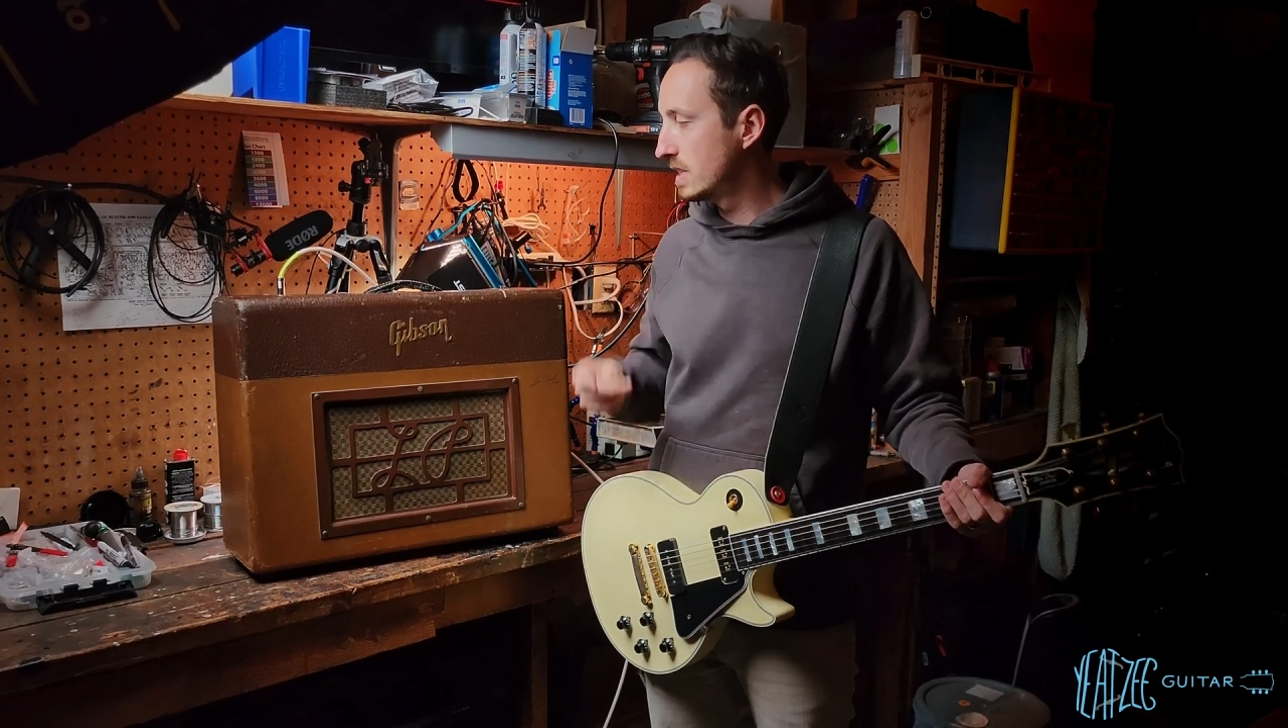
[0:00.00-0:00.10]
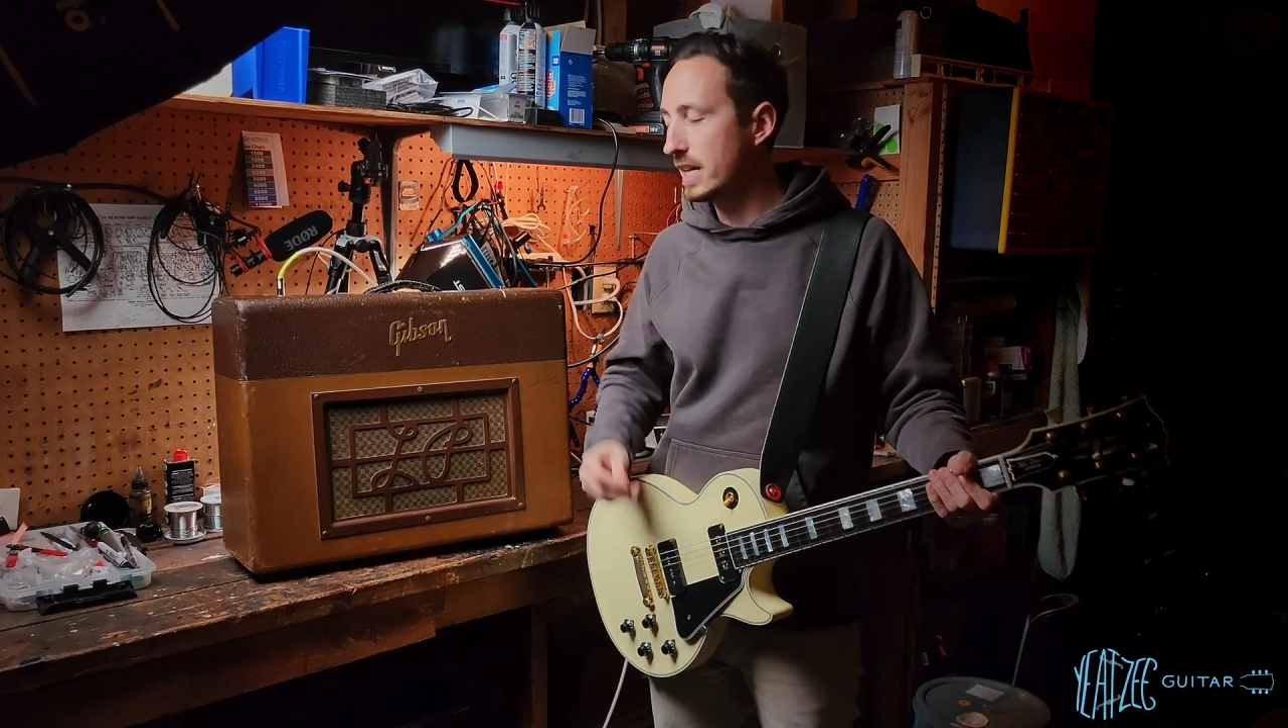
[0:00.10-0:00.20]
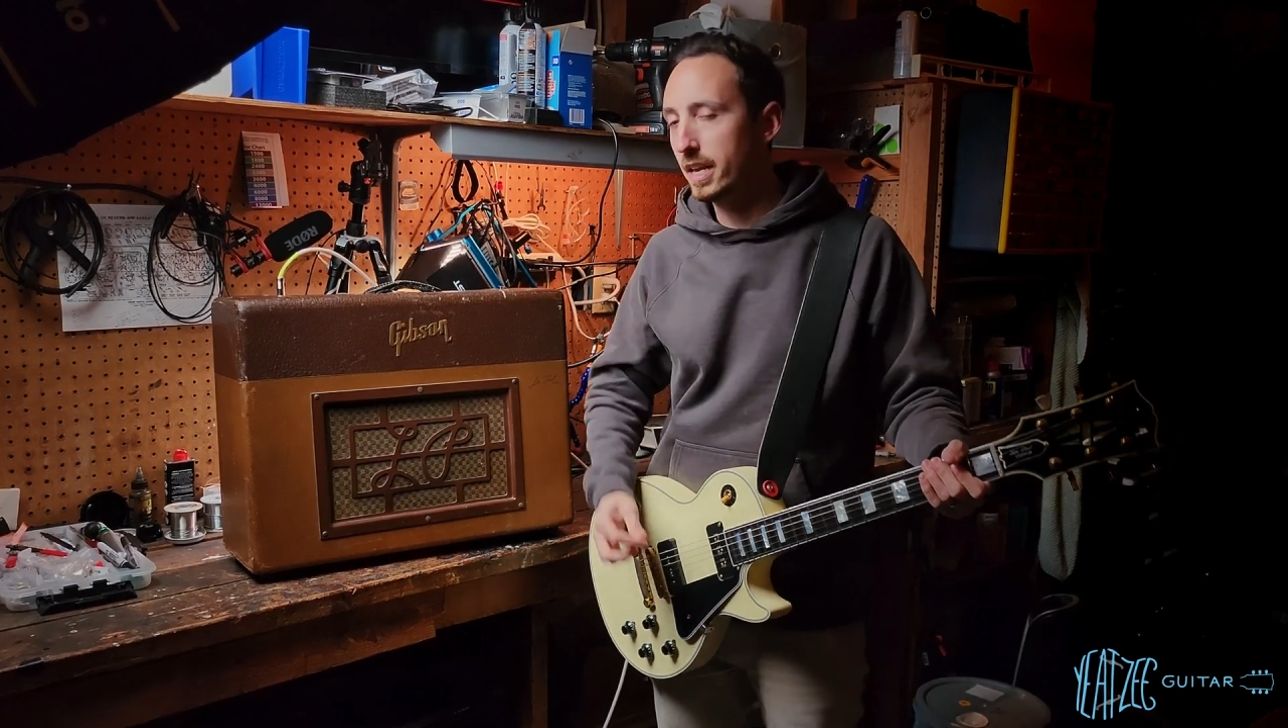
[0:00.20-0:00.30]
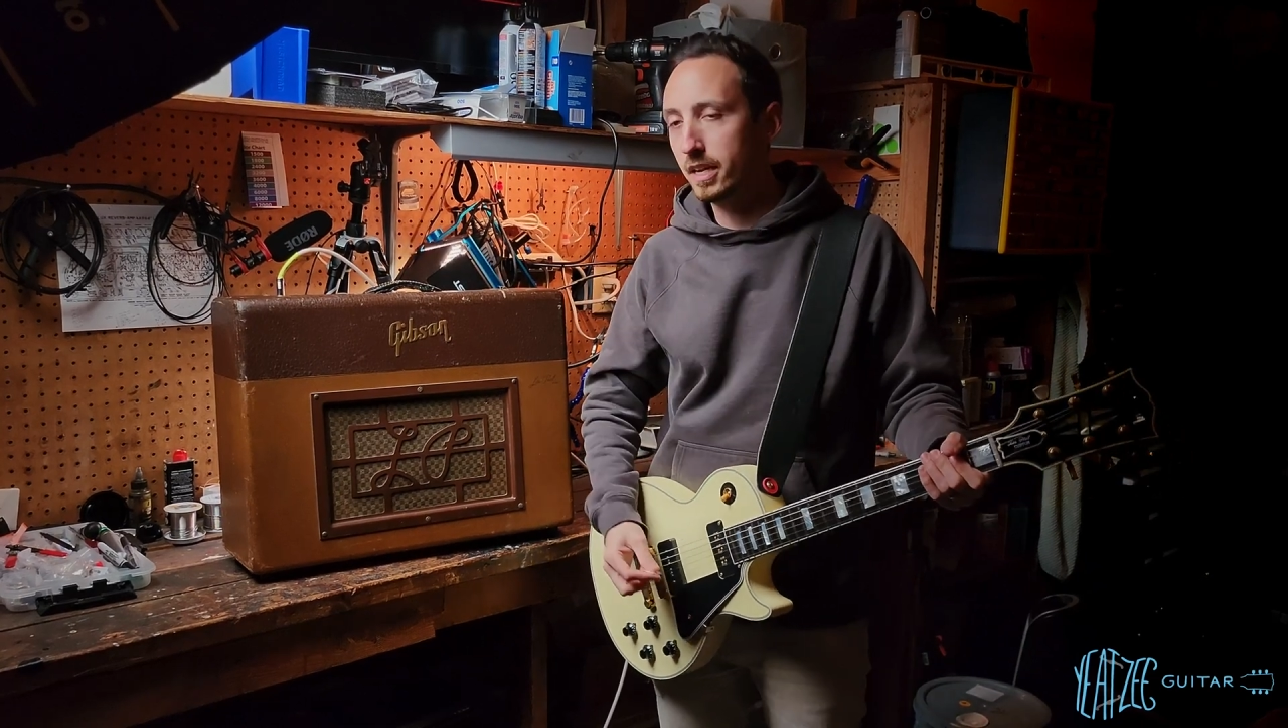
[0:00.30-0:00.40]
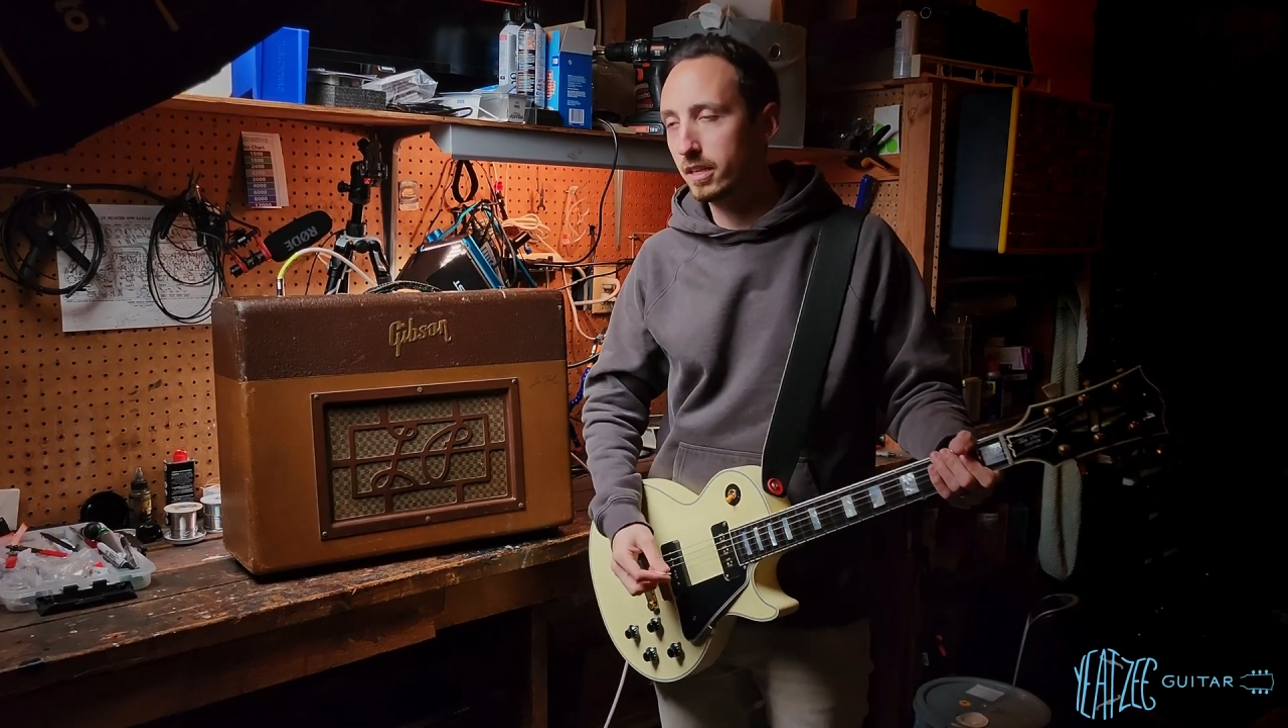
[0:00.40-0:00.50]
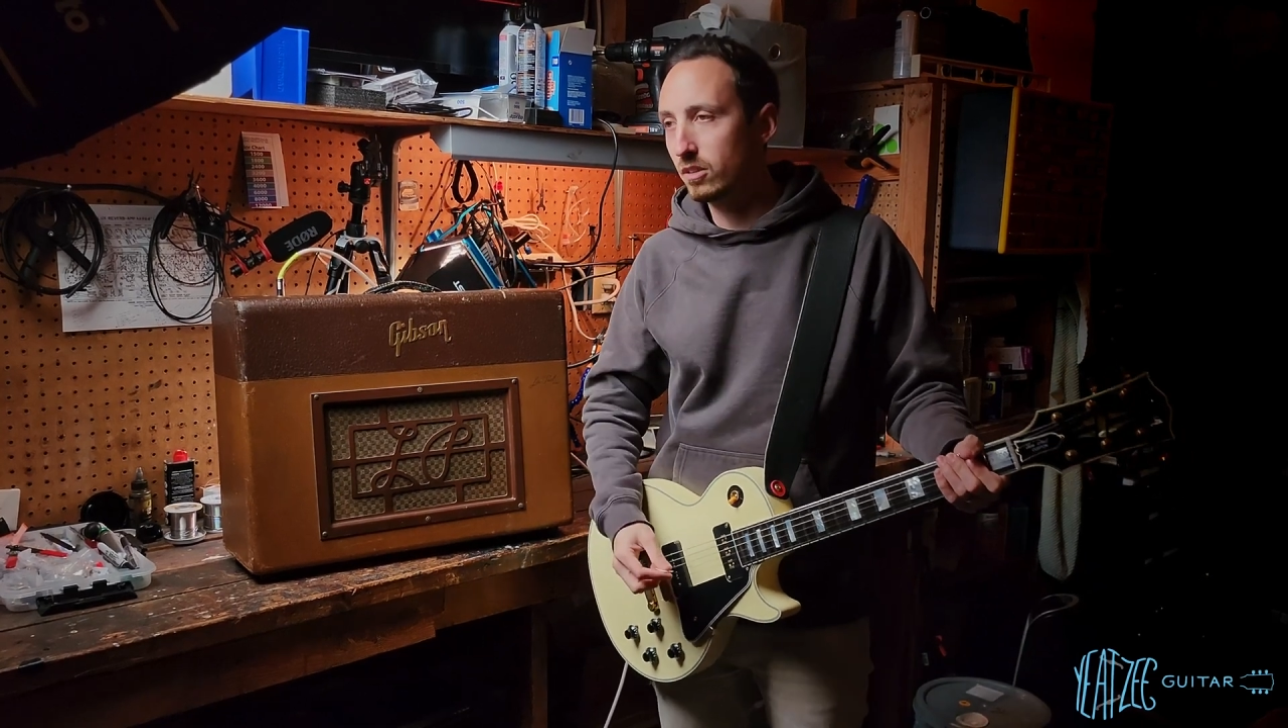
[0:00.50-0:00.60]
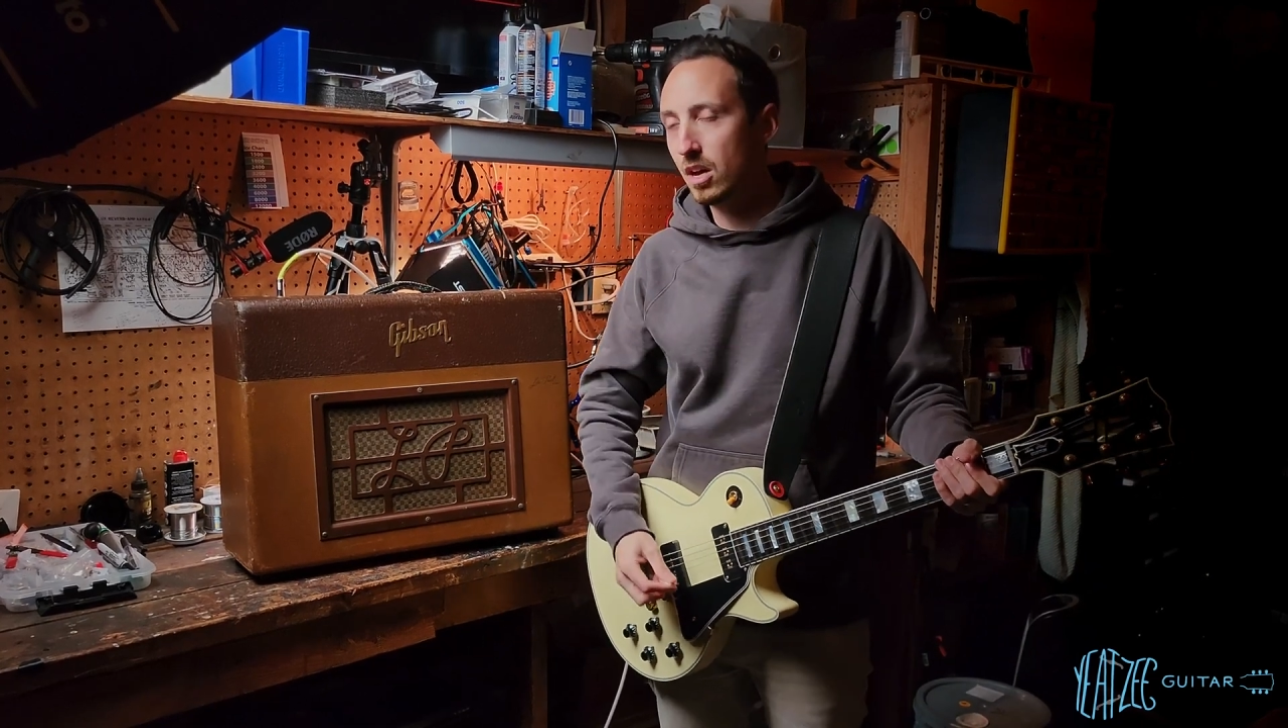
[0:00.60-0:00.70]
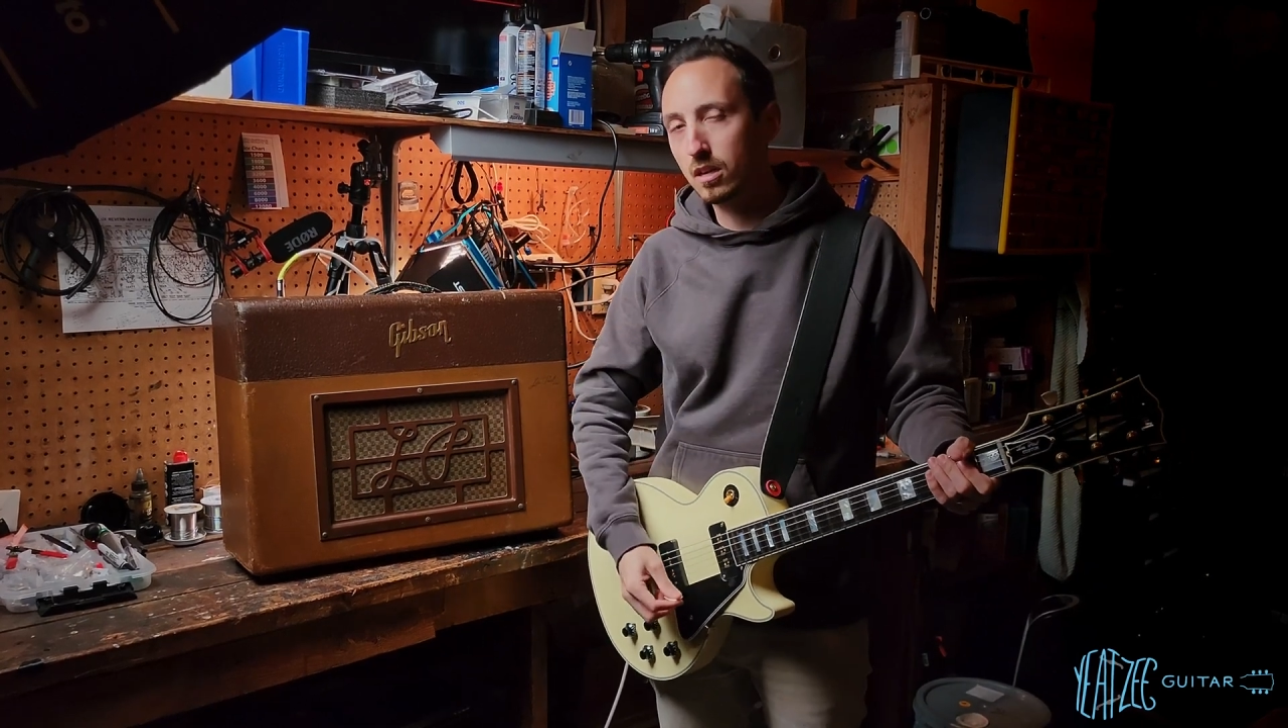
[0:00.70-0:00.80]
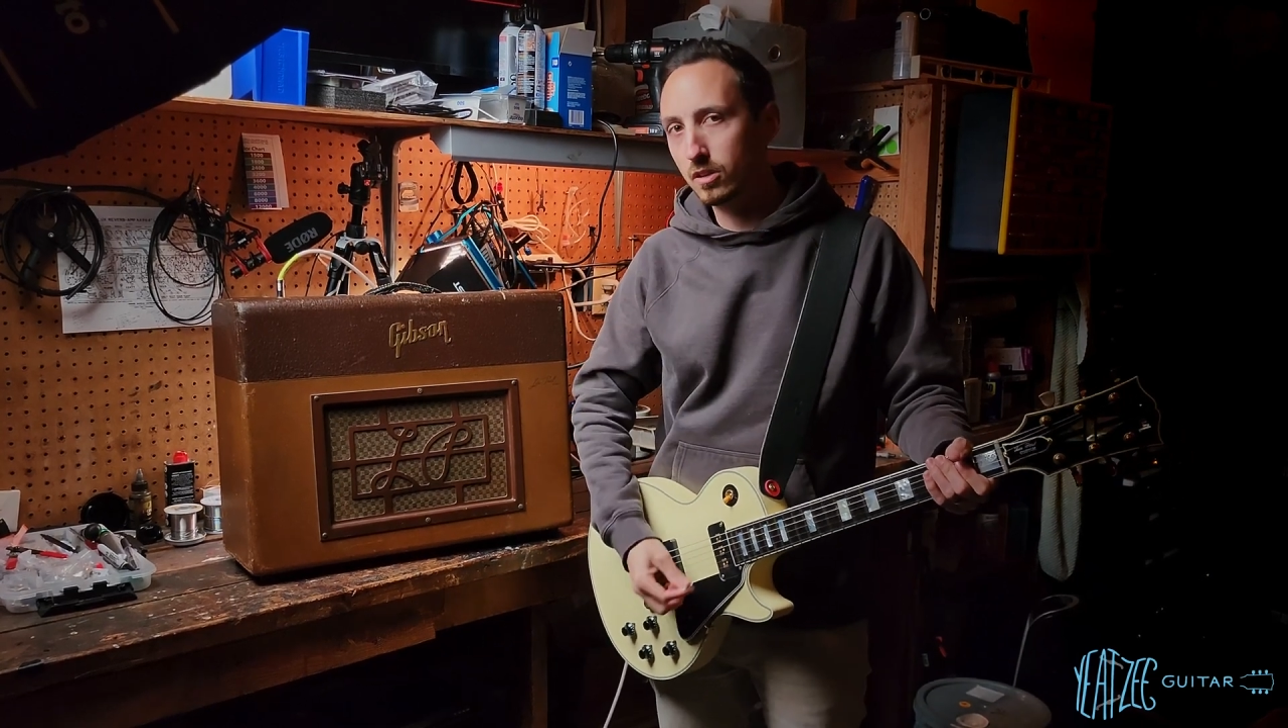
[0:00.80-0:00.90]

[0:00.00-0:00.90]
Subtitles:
10 o'clock